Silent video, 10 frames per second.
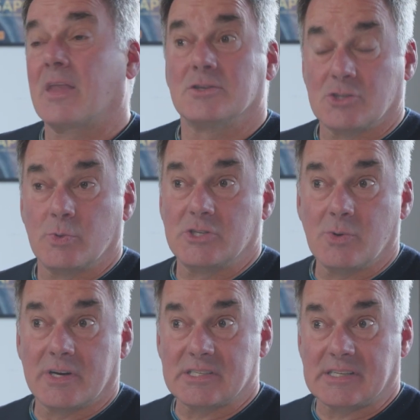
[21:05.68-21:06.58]
So we do
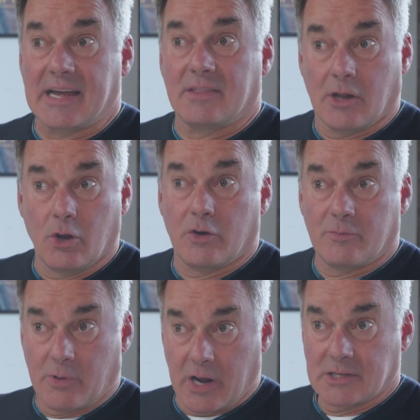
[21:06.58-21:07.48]
understand that a lot
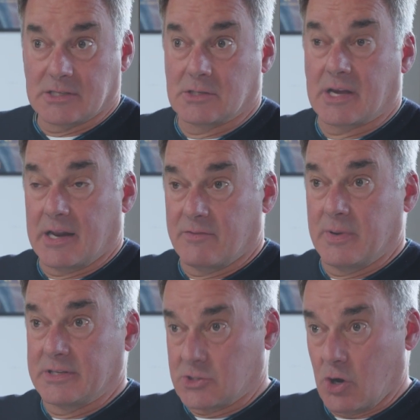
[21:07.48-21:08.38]
of productions, again, have
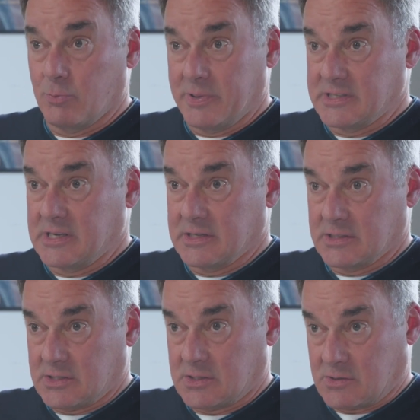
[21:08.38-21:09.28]
been so busy and
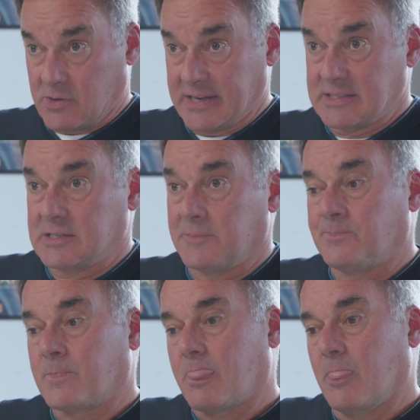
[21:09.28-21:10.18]
stressed
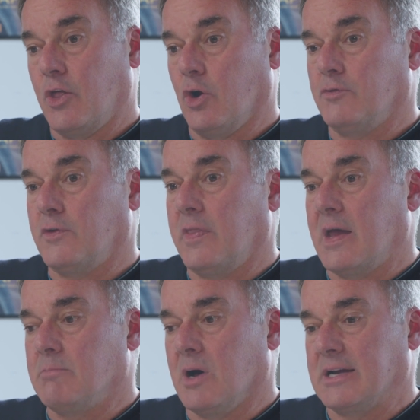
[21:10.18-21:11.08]
that often they
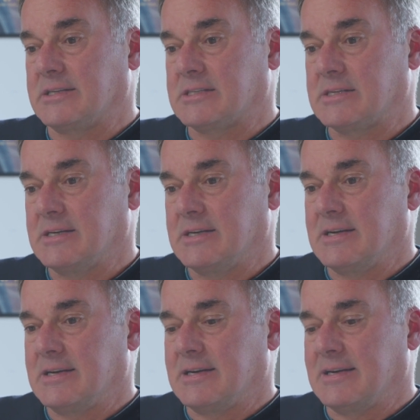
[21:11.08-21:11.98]
might
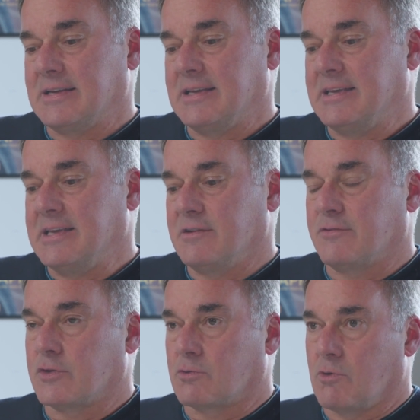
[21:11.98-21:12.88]
give
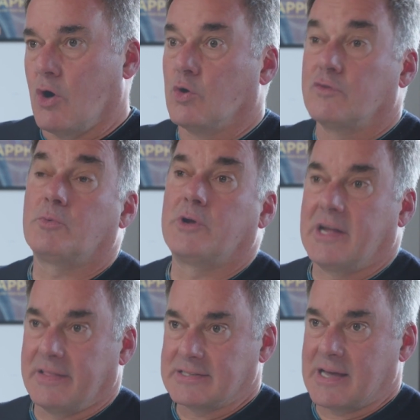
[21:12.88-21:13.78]
the role of putting
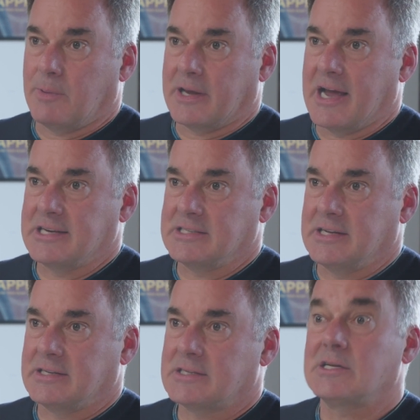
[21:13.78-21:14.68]
in this application
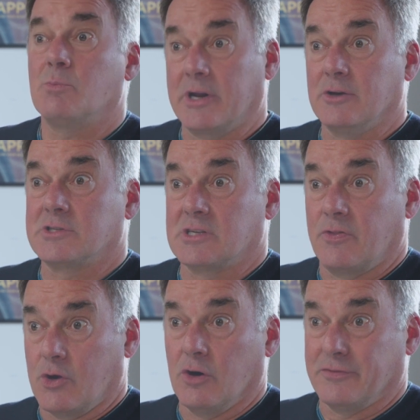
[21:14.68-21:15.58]
in to someone else in
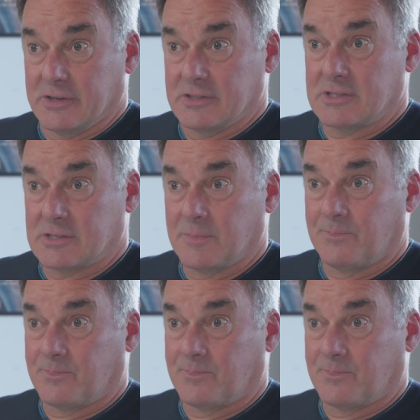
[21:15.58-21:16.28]
the office,